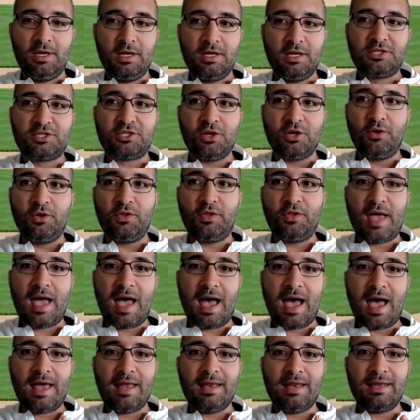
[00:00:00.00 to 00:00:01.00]
so
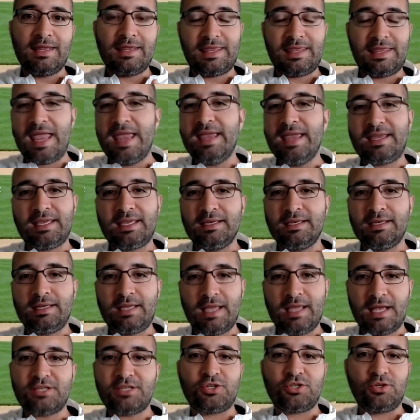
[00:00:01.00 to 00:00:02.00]
that they can
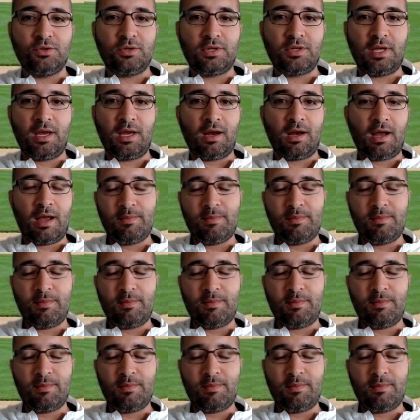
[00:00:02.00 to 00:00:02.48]
get you there.